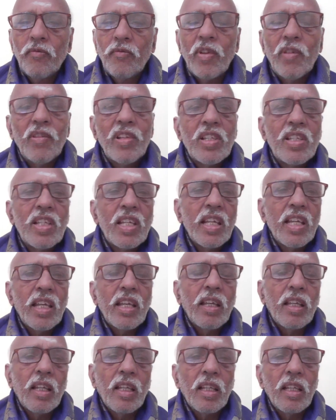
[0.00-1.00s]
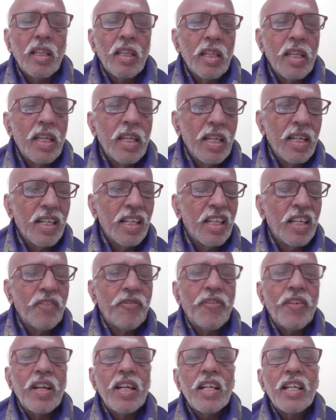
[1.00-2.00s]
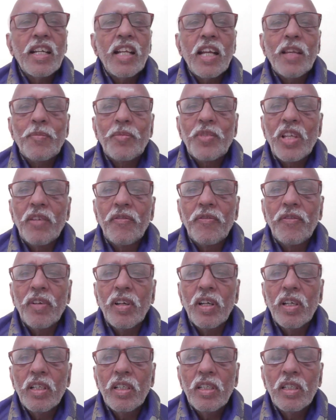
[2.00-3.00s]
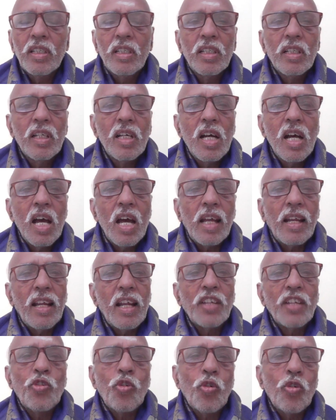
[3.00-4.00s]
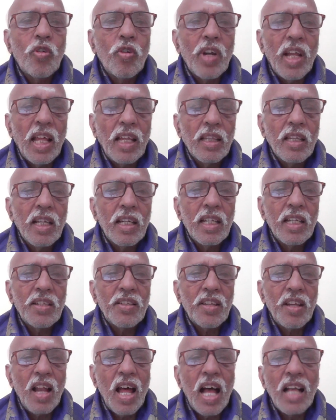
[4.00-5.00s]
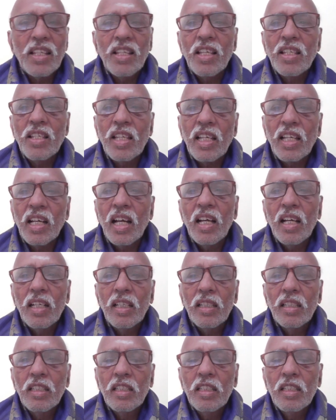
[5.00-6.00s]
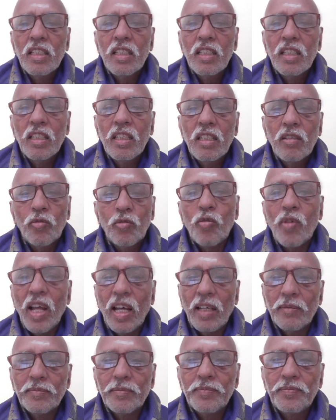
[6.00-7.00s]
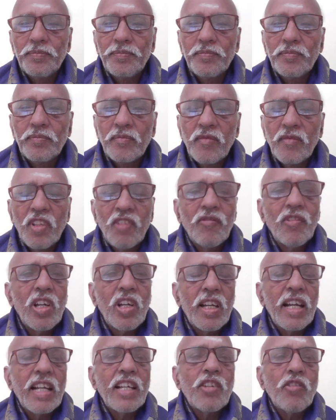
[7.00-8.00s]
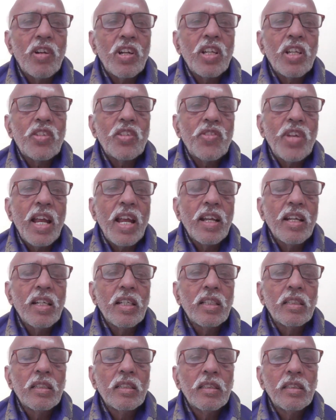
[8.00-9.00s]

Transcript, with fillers: we will see the different types of Rajoguna, that is Rajasika Guna. We will try to understand